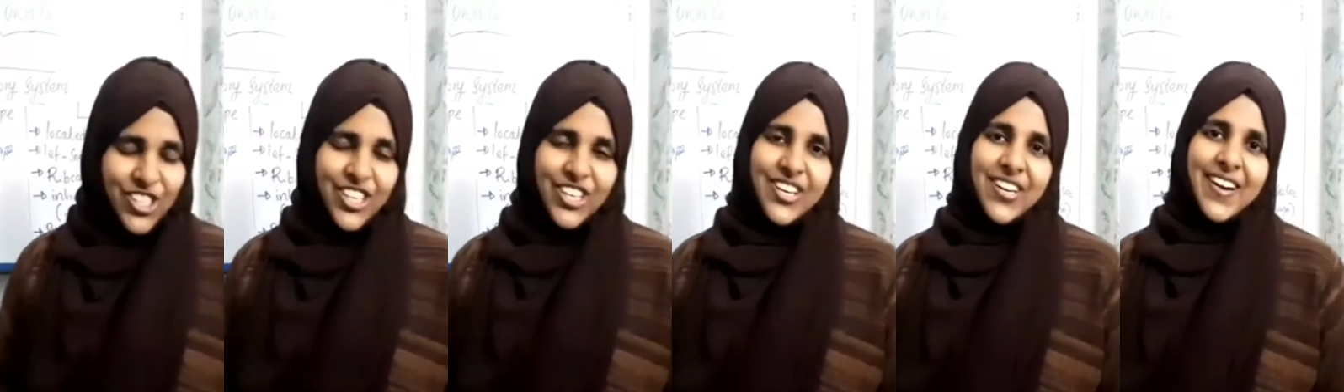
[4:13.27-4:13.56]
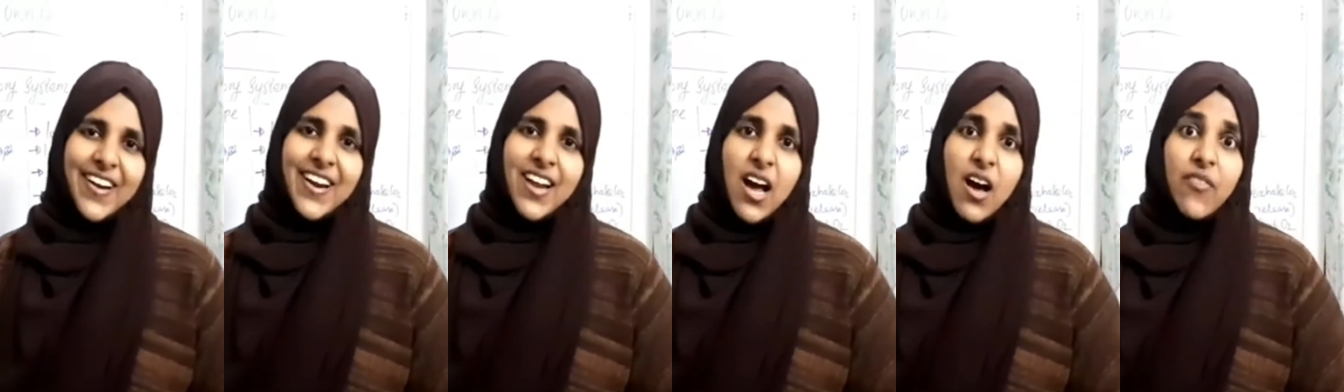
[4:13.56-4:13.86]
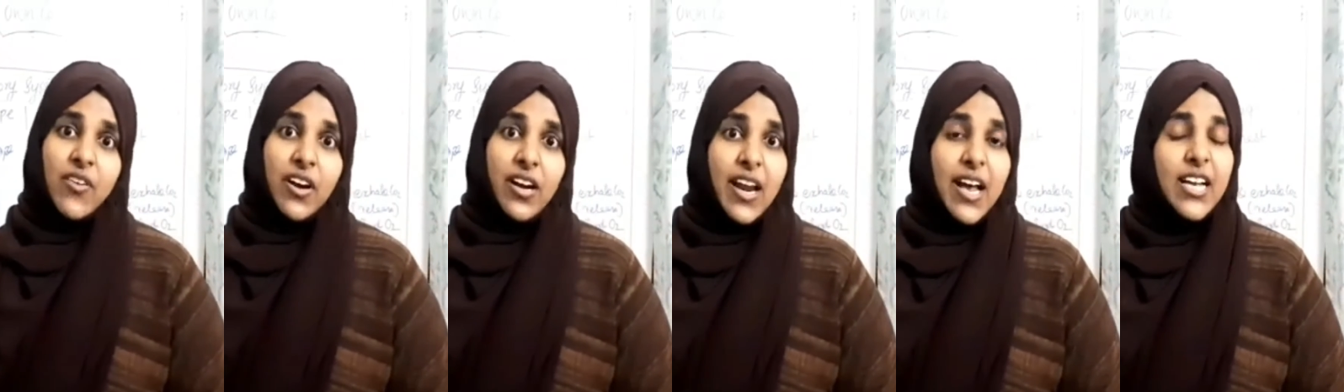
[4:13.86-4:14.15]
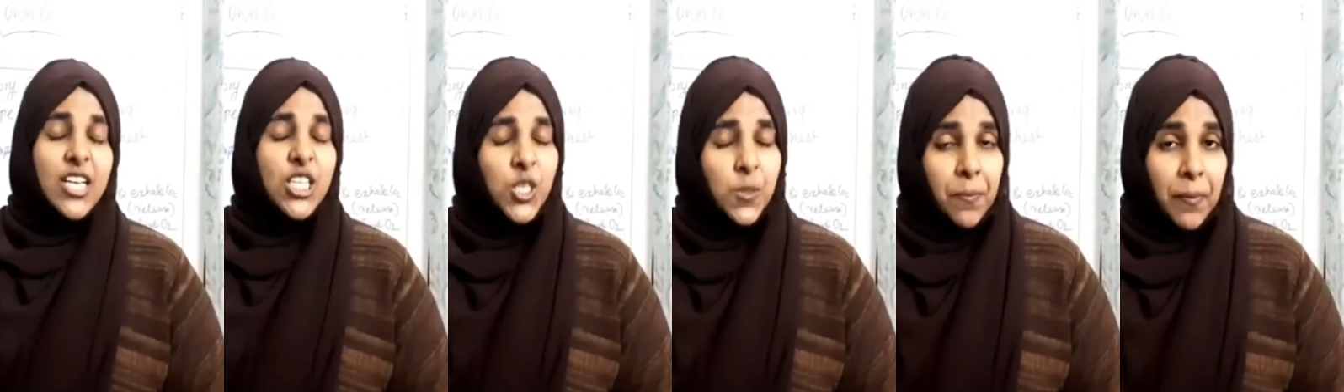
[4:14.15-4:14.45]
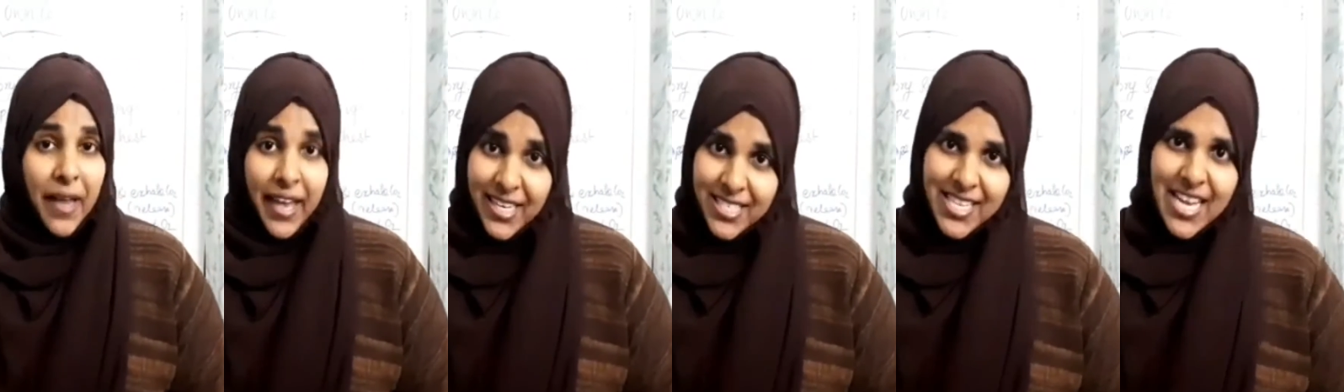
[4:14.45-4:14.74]
children, our lungs
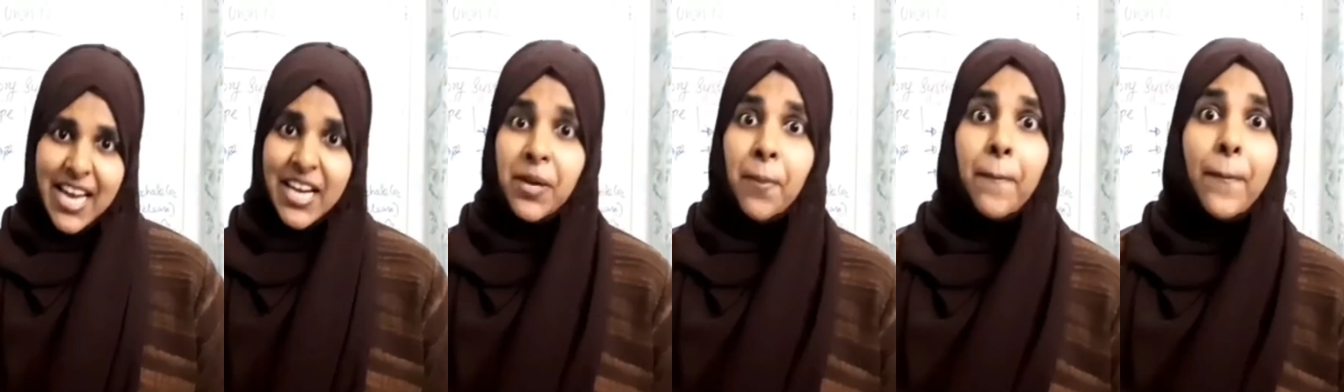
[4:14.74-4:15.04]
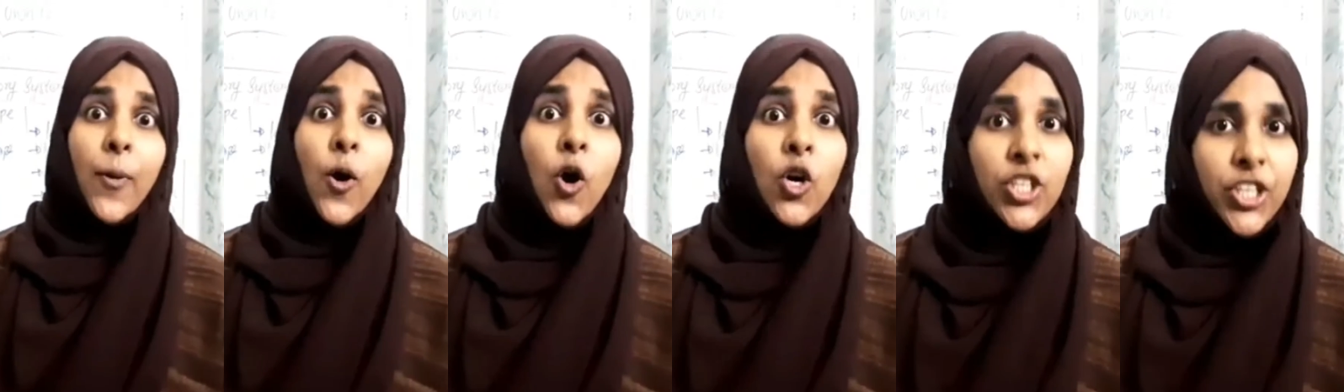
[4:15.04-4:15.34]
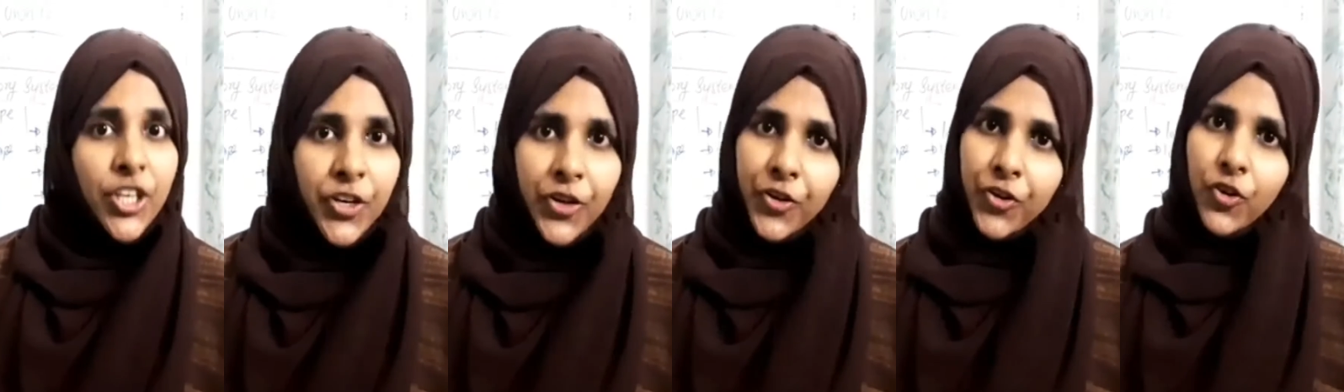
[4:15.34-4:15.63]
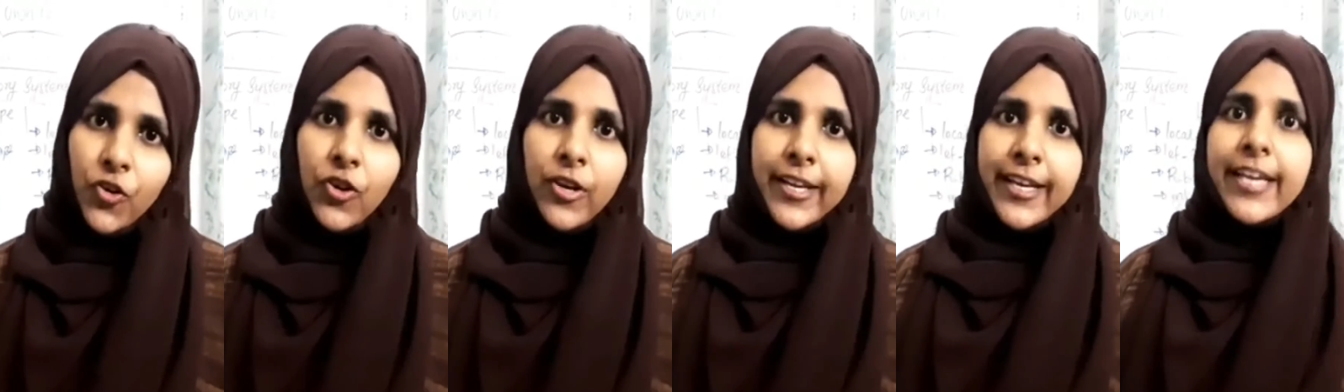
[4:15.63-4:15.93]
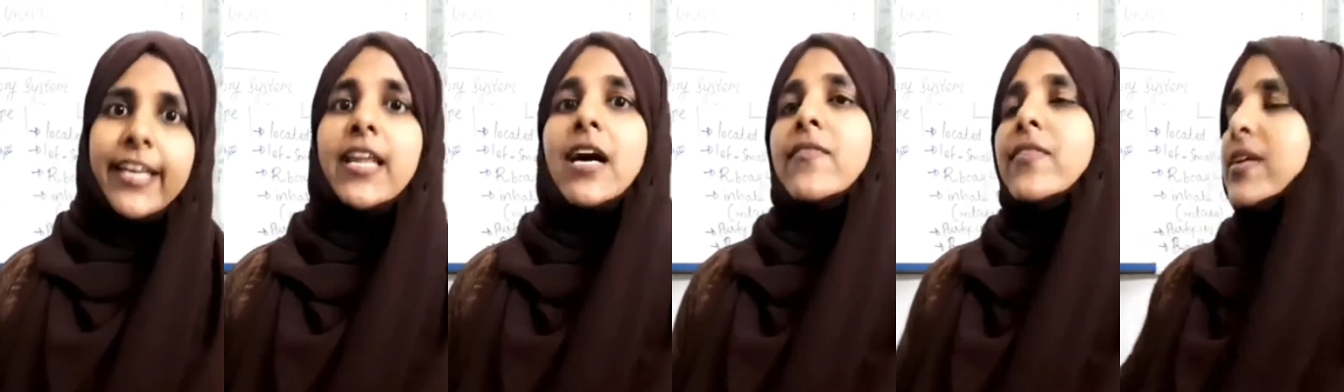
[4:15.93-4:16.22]
plays an important role in